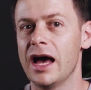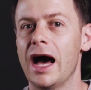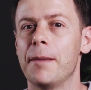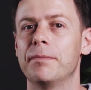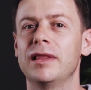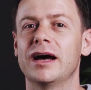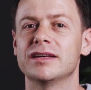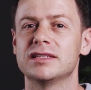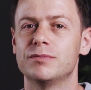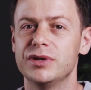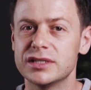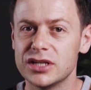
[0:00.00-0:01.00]

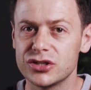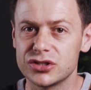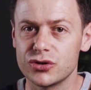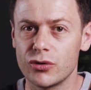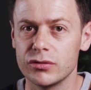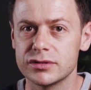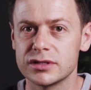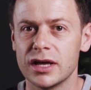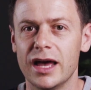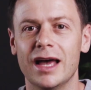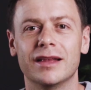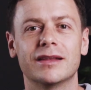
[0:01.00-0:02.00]
applies business rules,
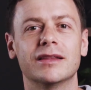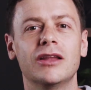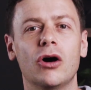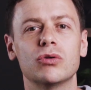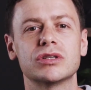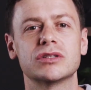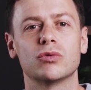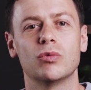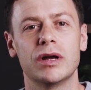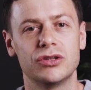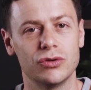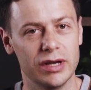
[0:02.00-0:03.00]
and knows
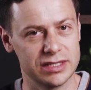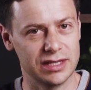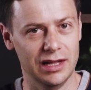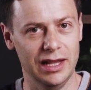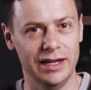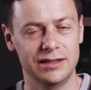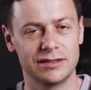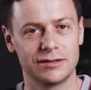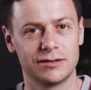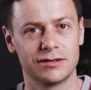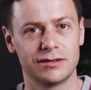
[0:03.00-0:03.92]
when to escalate.